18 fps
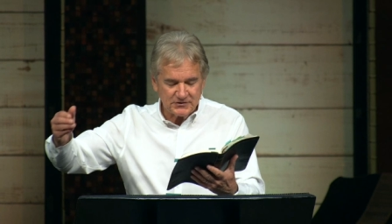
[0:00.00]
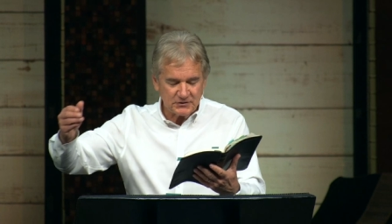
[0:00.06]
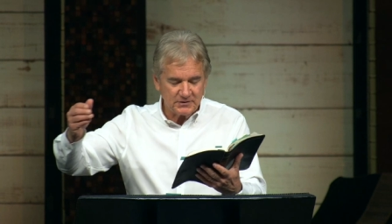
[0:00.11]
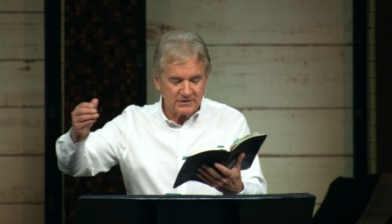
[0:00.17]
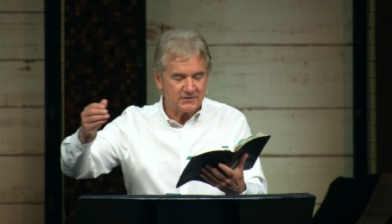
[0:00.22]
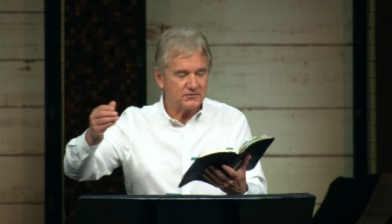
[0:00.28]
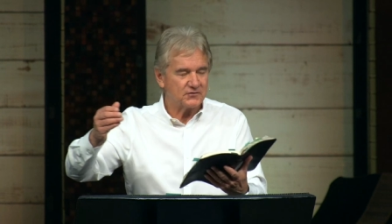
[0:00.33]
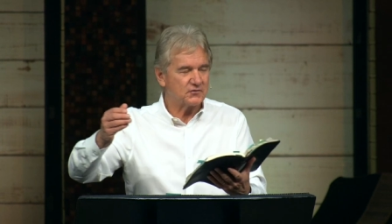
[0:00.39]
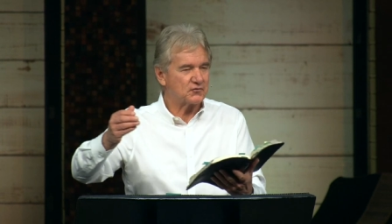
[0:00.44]

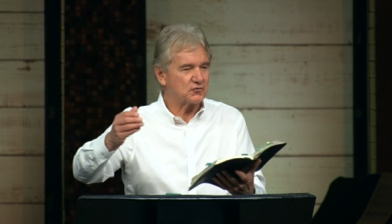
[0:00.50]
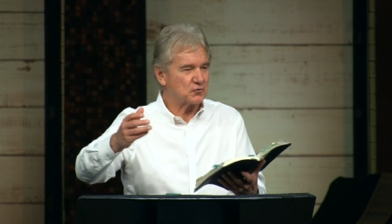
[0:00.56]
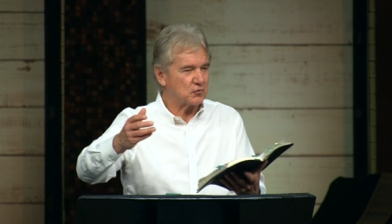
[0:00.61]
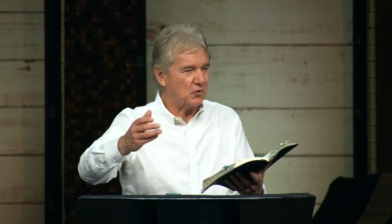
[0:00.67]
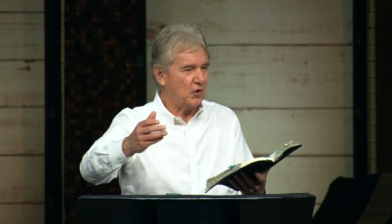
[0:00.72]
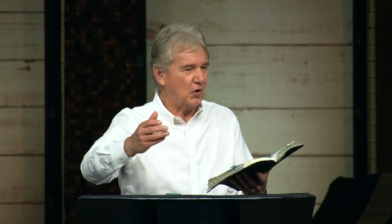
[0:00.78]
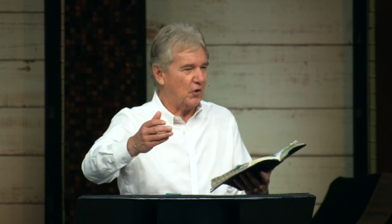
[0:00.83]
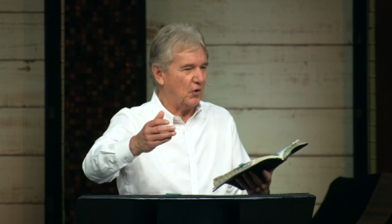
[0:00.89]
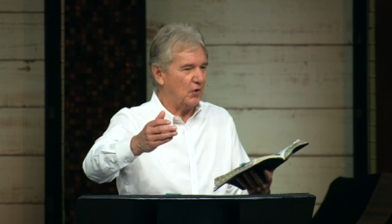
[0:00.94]
shall eat
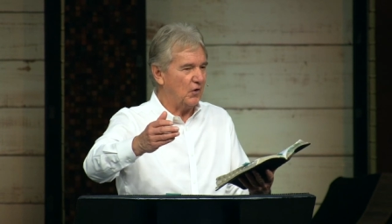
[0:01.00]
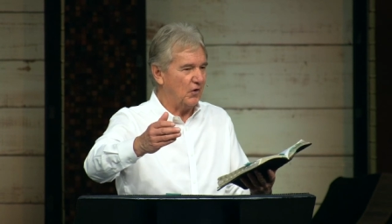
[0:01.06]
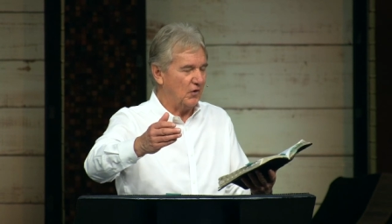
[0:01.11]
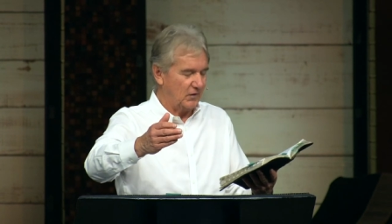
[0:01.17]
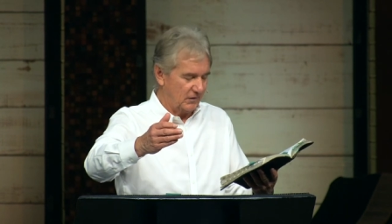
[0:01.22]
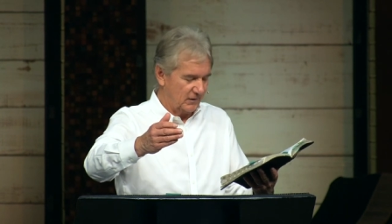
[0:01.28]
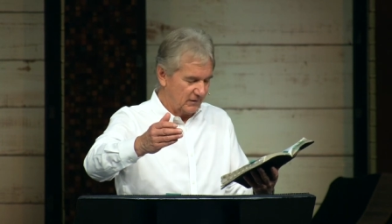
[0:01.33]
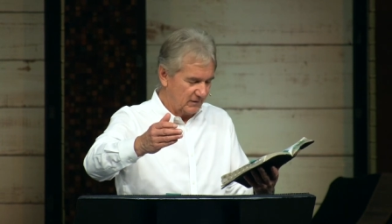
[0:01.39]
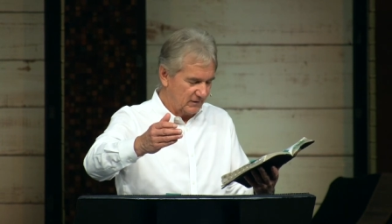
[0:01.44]
straw
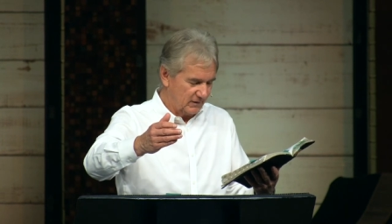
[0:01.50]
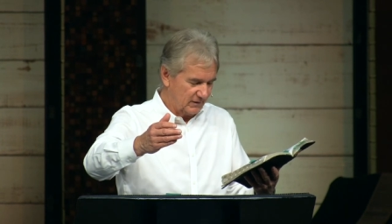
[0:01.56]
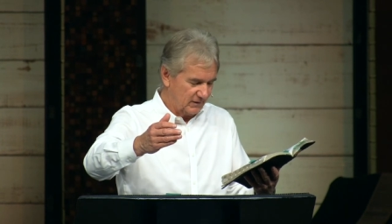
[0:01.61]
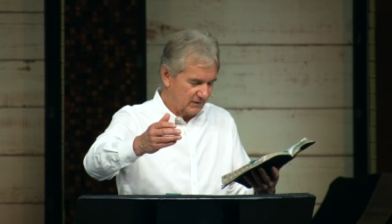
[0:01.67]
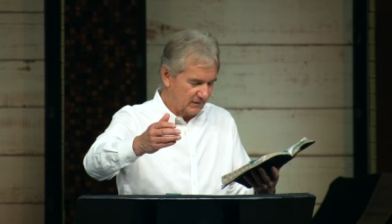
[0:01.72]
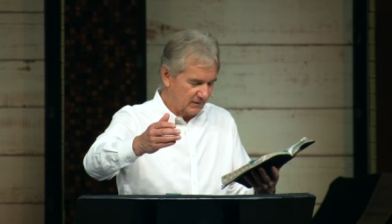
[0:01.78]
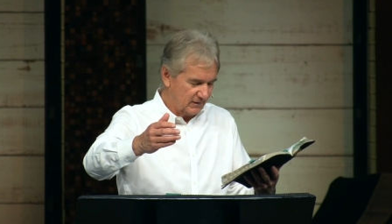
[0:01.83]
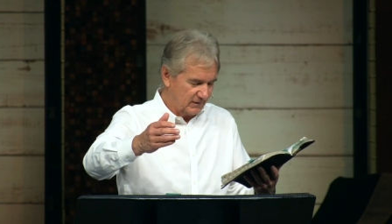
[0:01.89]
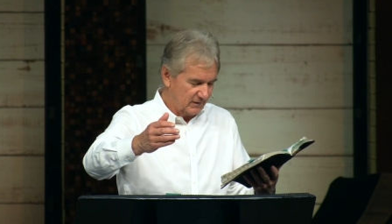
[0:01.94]

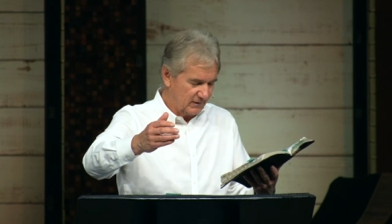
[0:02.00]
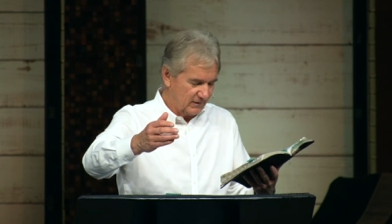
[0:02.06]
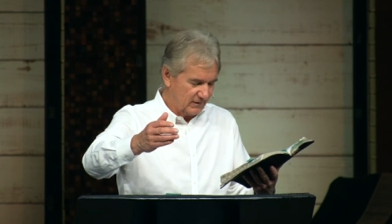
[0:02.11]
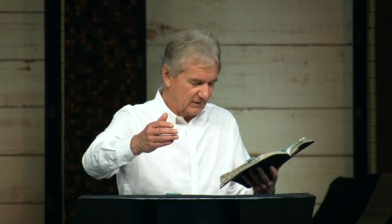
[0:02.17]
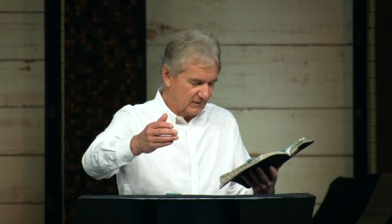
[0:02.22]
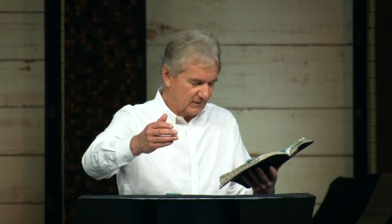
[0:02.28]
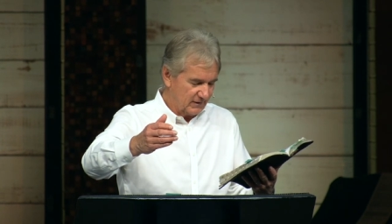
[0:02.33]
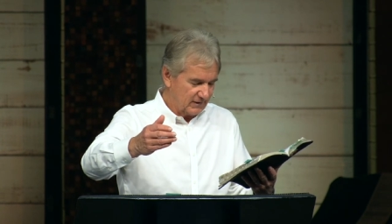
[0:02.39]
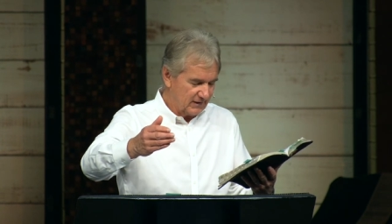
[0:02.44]

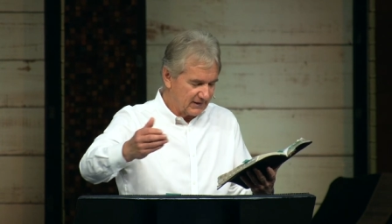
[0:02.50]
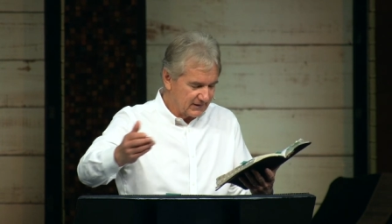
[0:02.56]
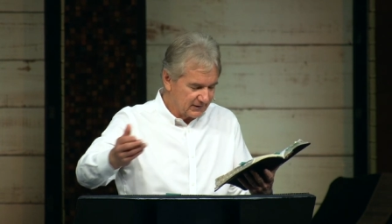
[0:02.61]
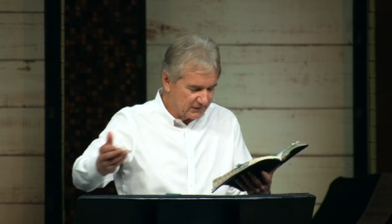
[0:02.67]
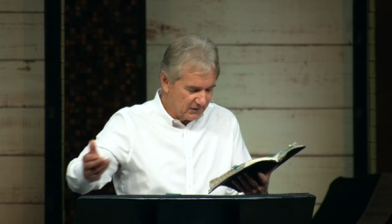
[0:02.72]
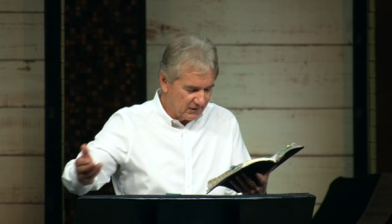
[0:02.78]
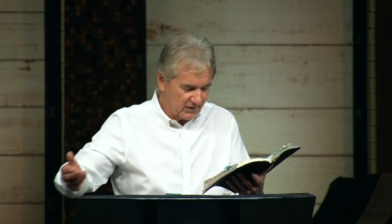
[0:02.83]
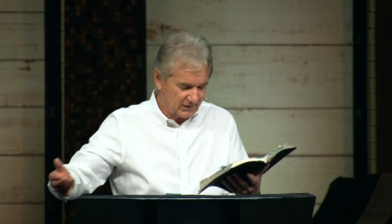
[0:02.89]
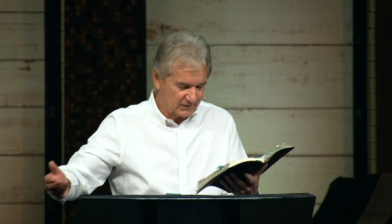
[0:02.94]
like
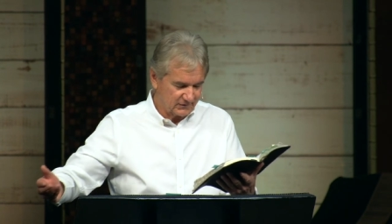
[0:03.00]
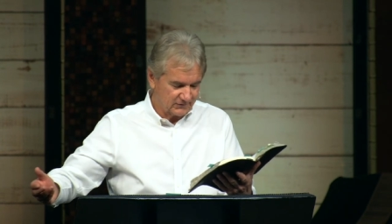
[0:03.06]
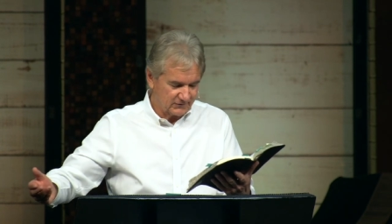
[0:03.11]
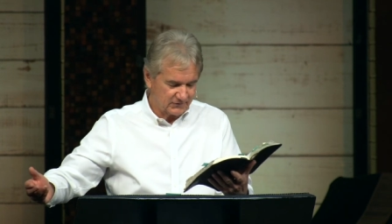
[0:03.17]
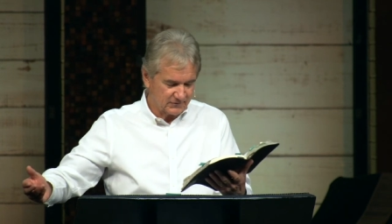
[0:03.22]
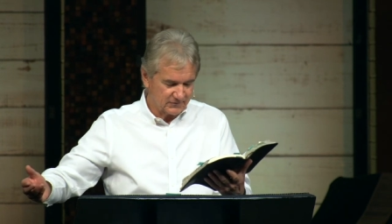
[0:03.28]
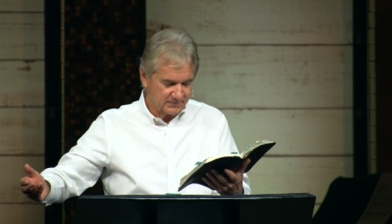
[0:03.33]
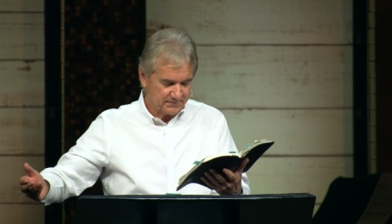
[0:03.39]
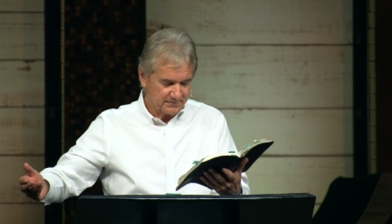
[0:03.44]
an
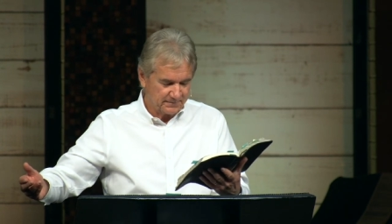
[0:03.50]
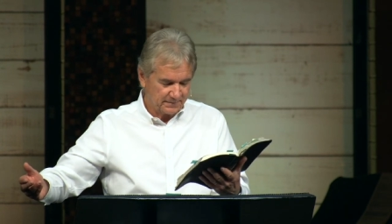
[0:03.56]
ox.